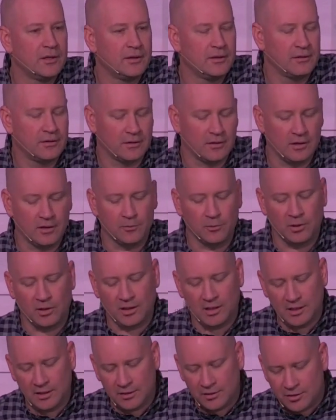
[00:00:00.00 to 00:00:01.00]
That God will
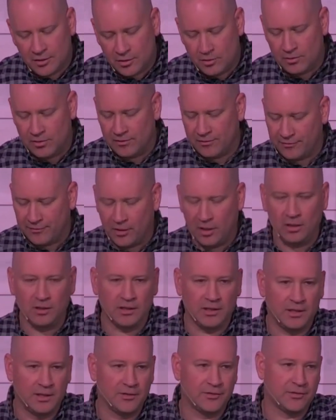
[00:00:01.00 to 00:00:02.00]
undo the
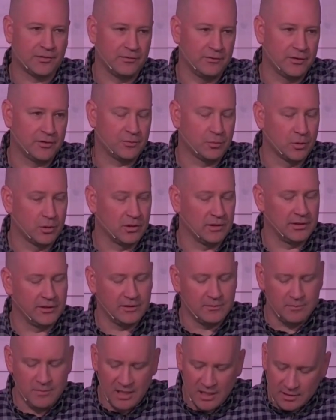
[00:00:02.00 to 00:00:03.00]
fallenness of this world. In the
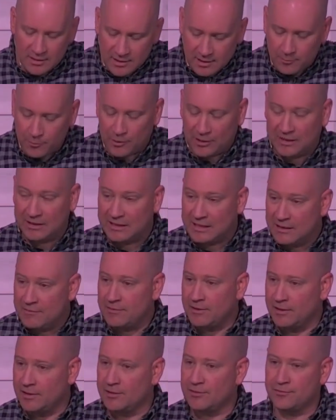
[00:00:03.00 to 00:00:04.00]
meantime, we live
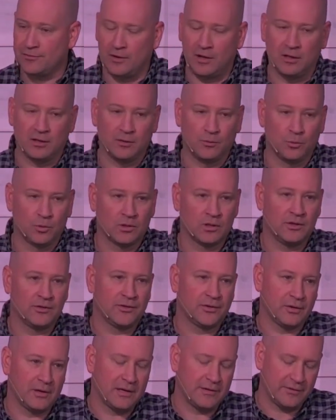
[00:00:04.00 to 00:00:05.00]
in this fallen world,
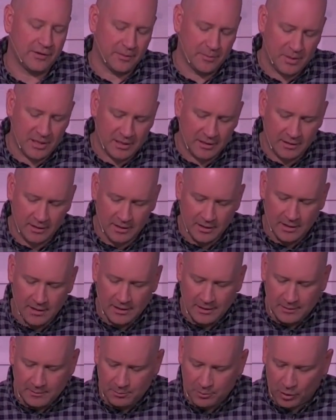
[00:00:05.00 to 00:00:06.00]
so having been
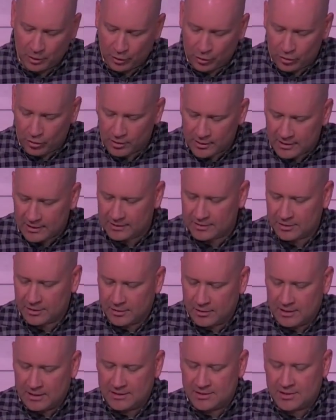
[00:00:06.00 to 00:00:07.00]
belonging to
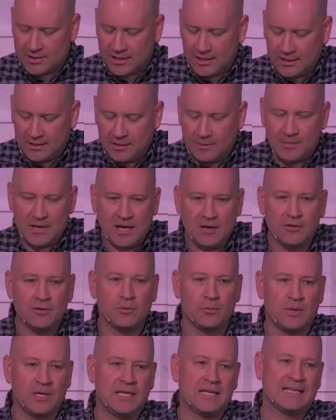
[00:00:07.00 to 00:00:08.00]
God's kingdom, how do
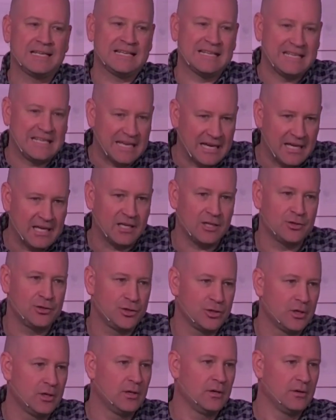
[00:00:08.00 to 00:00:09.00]
we
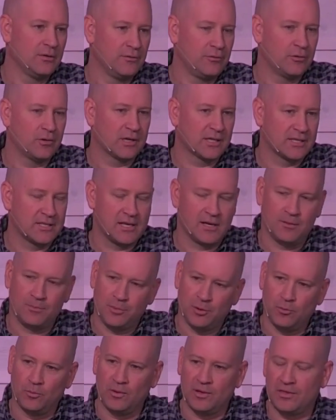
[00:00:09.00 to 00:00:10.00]
engage, for
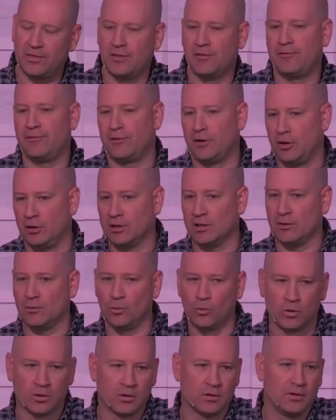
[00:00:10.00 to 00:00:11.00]
example, with the fallen
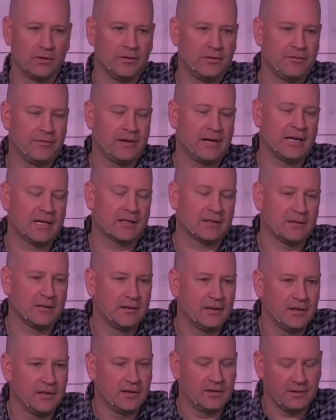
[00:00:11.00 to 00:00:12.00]
world? The fact
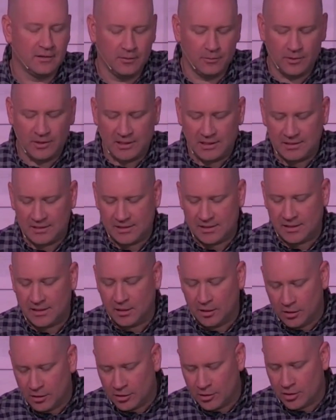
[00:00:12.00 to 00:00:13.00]
that we see
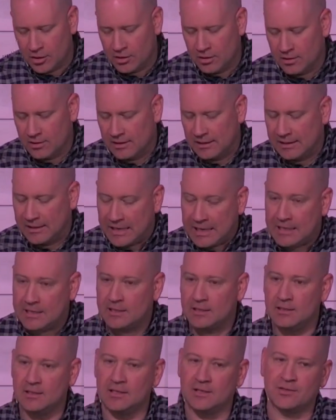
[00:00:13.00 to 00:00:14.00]
hunger and
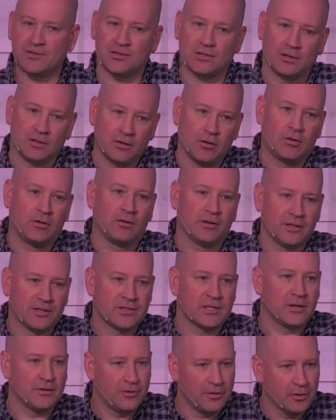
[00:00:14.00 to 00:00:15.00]
nakedness and all this
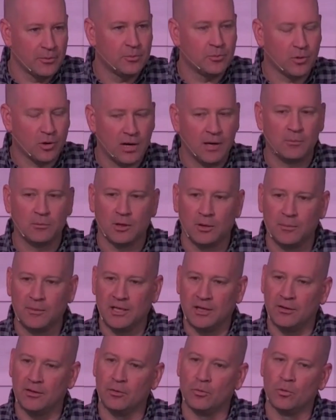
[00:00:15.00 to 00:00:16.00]
other problem
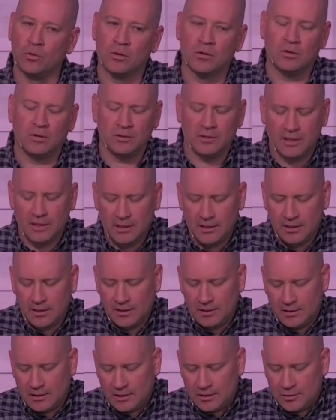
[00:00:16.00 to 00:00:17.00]
in the world.
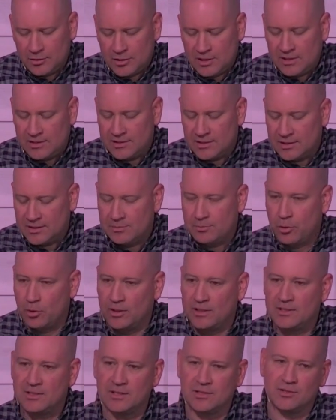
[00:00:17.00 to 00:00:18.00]
And Jesus
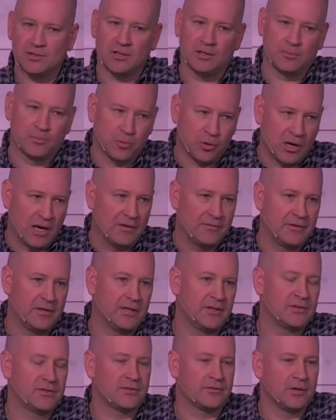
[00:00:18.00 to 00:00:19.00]
points us to the
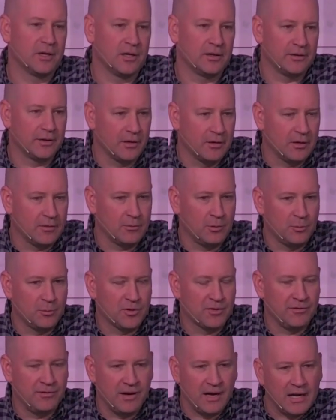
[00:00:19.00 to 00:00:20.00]
providence of God, that God will
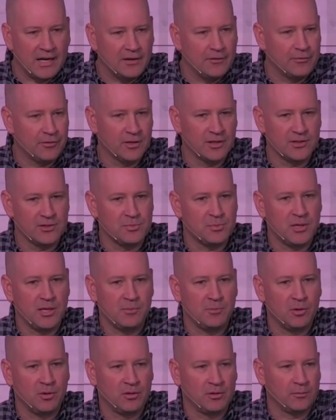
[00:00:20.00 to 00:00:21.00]
provide for his
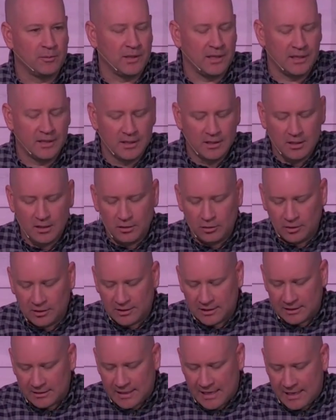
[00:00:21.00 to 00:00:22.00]
people. And we looked
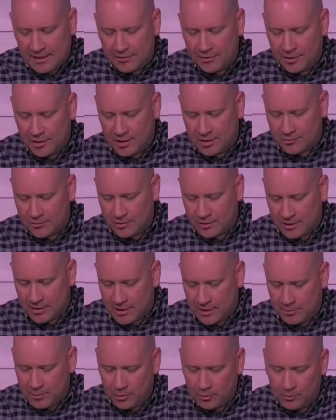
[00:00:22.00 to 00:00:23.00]
at that doctrine a
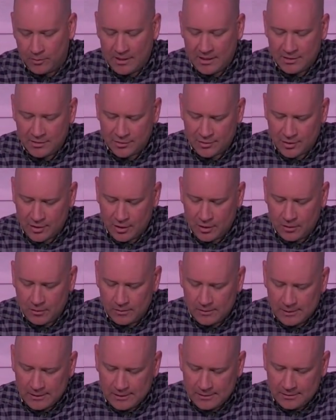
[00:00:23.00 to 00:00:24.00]
couple weeks ago
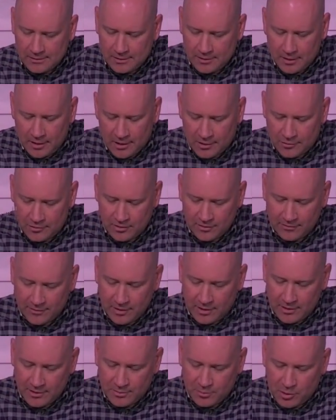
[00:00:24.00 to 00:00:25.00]
the doctrine of
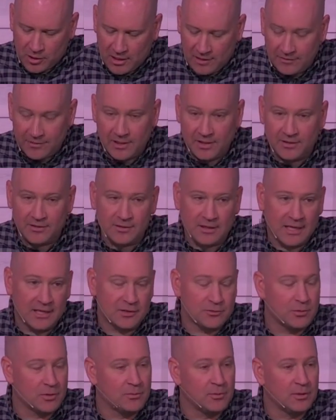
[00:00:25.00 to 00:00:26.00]
God's providence.
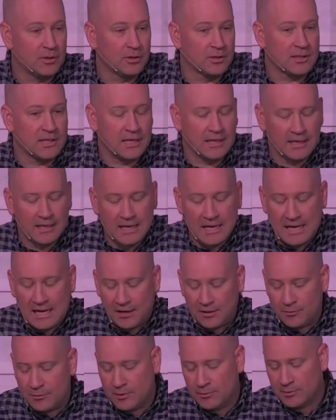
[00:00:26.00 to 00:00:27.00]
Last week we looked at how
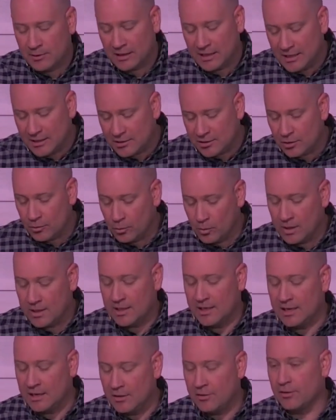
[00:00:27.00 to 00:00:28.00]
do we relate to one
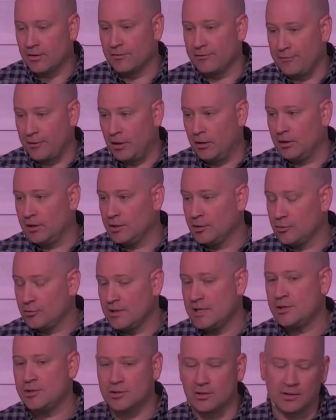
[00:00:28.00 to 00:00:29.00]
another, fallen
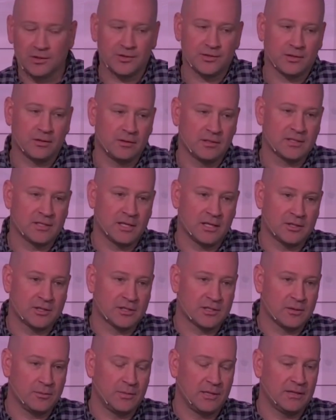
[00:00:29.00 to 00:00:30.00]
creatures. So it's not just
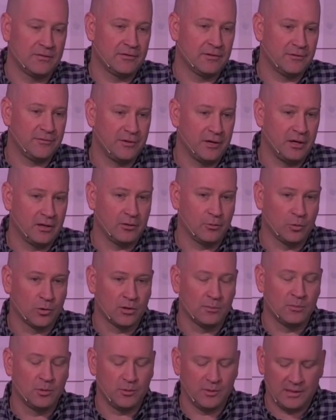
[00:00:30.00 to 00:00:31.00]
that we live in a fallen
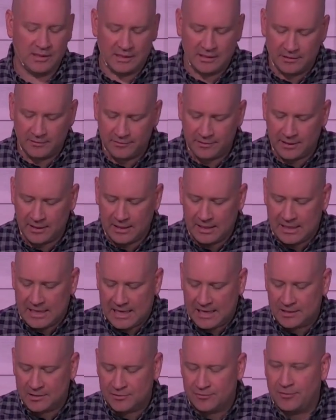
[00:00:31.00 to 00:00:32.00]
world, but we live
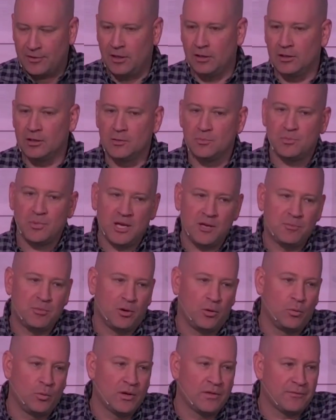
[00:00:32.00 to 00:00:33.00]
as fallen
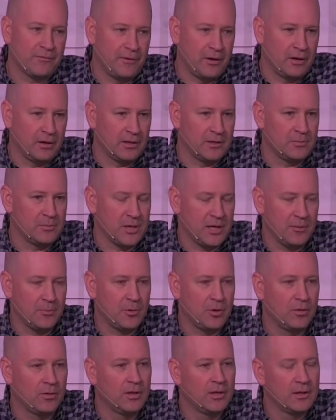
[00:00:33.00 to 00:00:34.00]
people with fallen
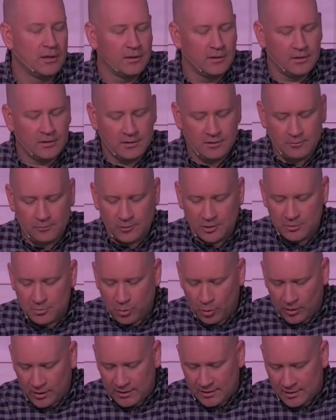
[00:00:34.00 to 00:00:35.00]
people, which
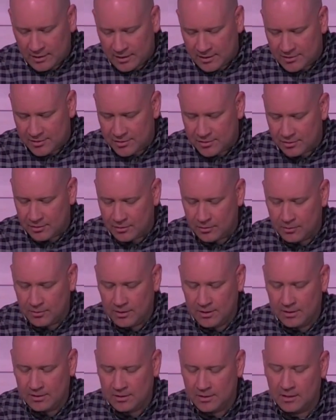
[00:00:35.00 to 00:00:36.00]
pointed us to
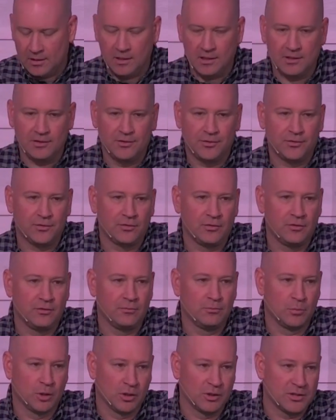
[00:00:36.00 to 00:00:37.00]
God's
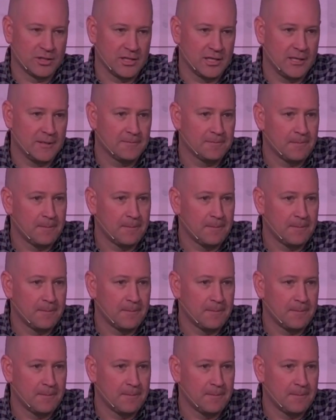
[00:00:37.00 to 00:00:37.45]
mercy.